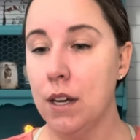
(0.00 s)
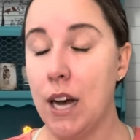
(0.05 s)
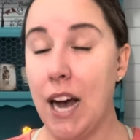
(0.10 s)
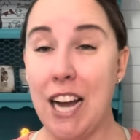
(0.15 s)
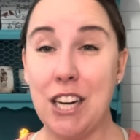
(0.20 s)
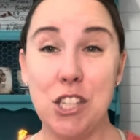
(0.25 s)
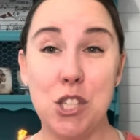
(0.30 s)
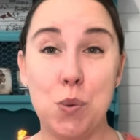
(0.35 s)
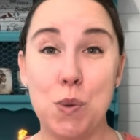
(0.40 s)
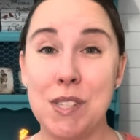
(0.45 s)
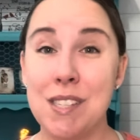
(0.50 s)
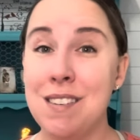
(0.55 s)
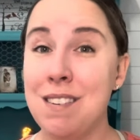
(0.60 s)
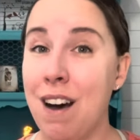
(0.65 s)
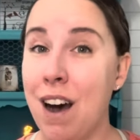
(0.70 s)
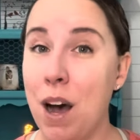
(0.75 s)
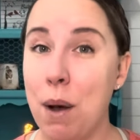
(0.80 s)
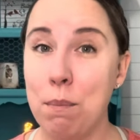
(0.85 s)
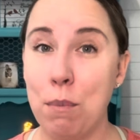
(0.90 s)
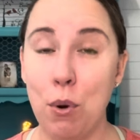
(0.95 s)
I just was
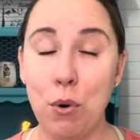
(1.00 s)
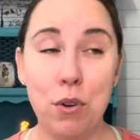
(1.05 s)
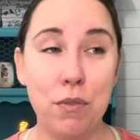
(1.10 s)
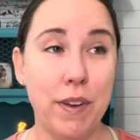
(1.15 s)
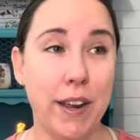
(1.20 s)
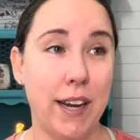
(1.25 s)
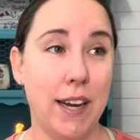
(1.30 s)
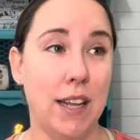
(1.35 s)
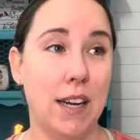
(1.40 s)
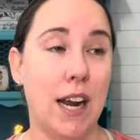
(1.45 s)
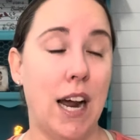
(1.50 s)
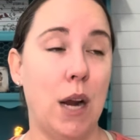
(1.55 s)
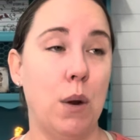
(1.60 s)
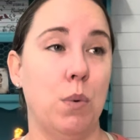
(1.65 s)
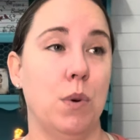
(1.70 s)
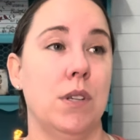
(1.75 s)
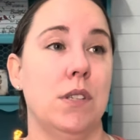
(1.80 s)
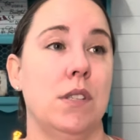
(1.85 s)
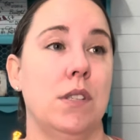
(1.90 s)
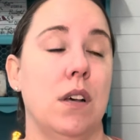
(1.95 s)
not motivated. I
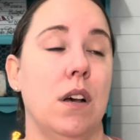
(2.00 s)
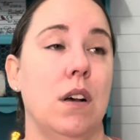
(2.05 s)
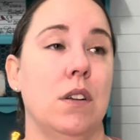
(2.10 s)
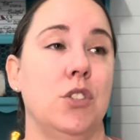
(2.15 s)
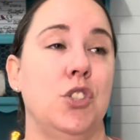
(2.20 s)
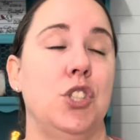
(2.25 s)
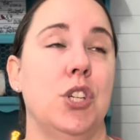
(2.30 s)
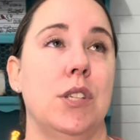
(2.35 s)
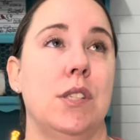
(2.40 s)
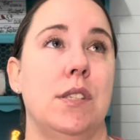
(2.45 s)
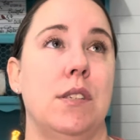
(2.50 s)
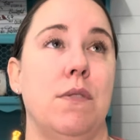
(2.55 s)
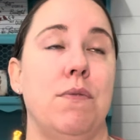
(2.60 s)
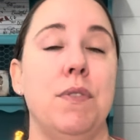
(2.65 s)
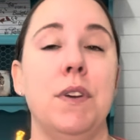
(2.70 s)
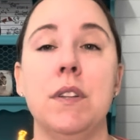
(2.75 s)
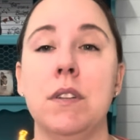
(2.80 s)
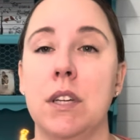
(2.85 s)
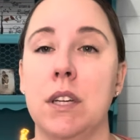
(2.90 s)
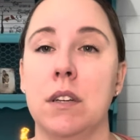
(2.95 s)
was just
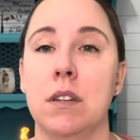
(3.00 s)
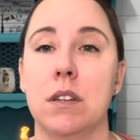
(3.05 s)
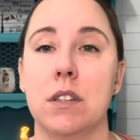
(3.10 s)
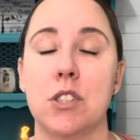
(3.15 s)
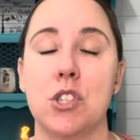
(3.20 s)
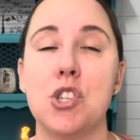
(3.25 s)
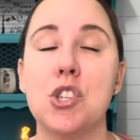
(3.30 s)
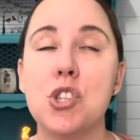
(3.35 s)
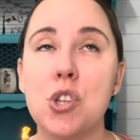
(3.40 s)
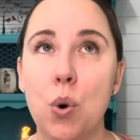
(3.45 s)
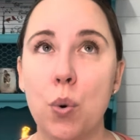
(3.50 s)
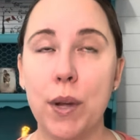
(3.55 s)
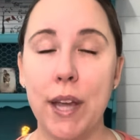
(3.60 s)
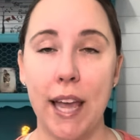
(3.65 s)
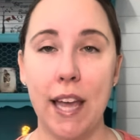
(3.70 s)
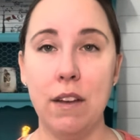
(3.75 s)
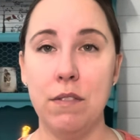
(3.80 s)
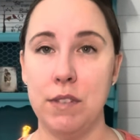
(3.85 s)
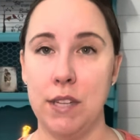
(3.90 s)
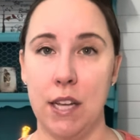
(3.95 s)
feeling so
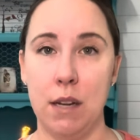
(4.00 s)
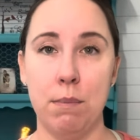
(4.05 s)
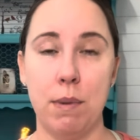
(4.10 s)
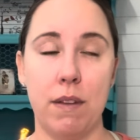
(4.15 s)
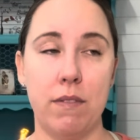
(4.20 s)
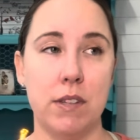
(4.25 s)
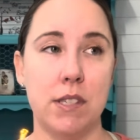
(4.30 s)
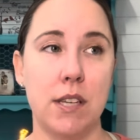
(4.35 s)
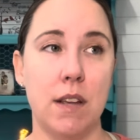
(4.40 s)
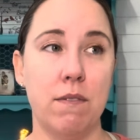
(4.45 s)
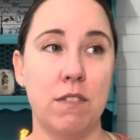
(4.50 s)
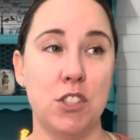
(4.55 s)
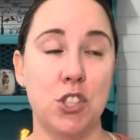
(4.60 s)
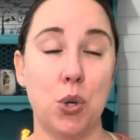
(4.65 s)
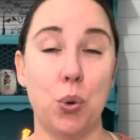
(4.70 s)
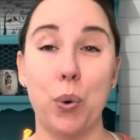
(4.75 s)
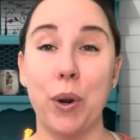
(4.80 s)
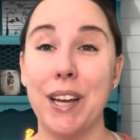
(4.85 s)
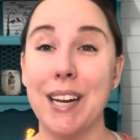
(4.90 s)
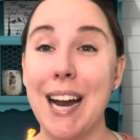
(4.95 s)
caved in by this
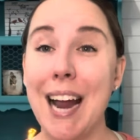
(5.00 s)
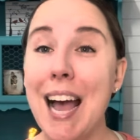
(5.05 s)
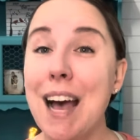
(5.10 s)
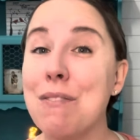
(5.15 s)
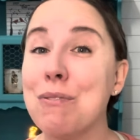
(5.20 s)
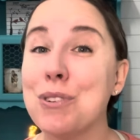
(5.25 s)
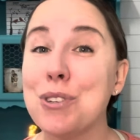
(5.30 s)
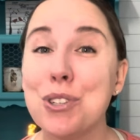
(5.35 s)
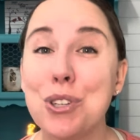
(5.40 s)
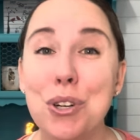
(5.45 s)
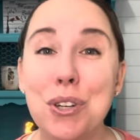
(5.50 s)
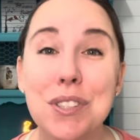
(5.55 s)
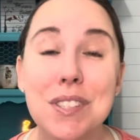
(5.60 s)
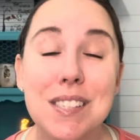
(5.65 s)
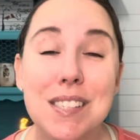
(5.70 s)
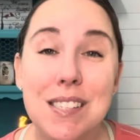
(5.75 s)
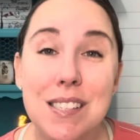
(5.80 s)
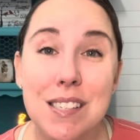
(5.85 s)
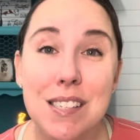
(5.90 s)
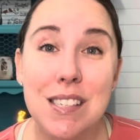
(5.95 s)
inventory and I have good
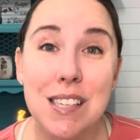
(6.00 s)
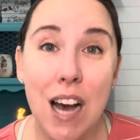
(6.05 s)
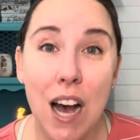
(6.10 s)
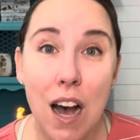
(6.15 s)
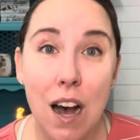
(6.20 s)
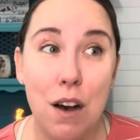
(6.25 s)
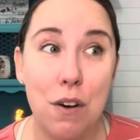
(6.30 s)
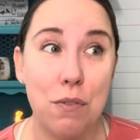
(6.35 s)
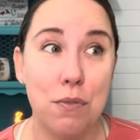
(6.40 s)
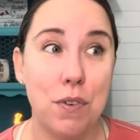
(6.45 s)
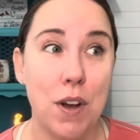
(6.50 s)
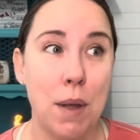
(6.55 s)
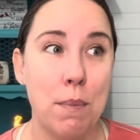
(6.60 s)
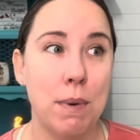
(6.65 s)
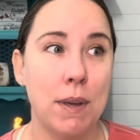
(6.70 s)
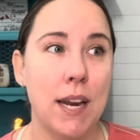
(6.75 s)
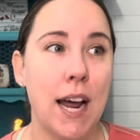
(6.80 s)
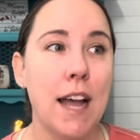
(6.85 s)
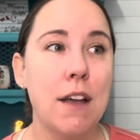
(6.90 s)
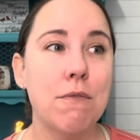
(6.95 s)
stuff. I
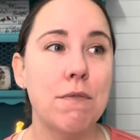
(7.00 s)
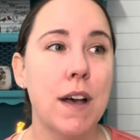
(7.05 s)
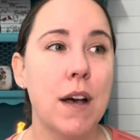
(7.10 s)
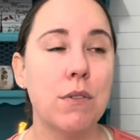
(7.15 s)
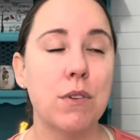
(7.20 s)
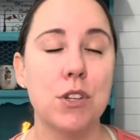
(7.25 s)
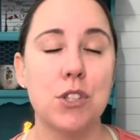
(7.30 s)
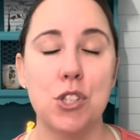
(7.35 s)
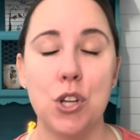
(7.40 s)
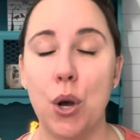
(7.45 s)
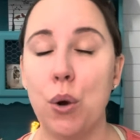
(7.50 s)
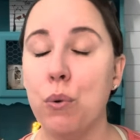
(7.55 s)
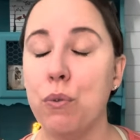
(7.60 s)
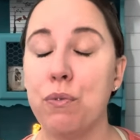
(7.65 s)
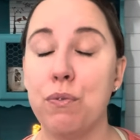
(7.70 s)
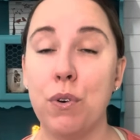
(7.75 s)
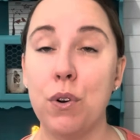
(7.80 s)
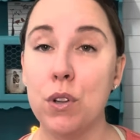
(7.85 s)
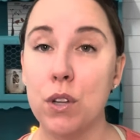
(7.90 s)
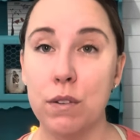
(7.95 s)
mean, I found a tote
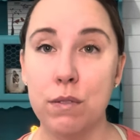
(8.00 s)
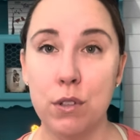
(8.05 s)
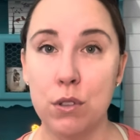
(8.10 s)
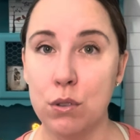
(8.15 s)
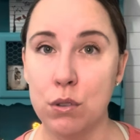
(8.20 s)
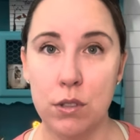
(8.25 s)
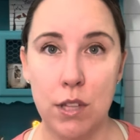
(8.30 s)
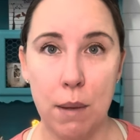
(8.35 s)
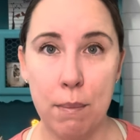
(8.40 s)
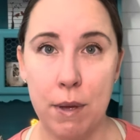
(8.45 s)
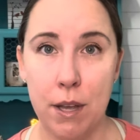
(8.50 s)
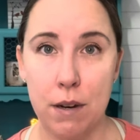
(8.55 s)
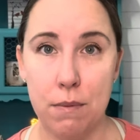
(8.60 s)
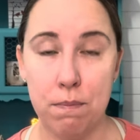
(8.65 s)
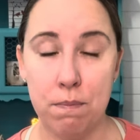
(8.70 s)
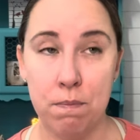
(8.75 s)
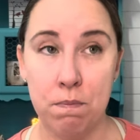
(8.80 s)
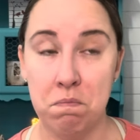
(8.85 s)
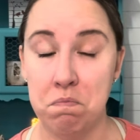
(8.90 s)
full of Lululemon.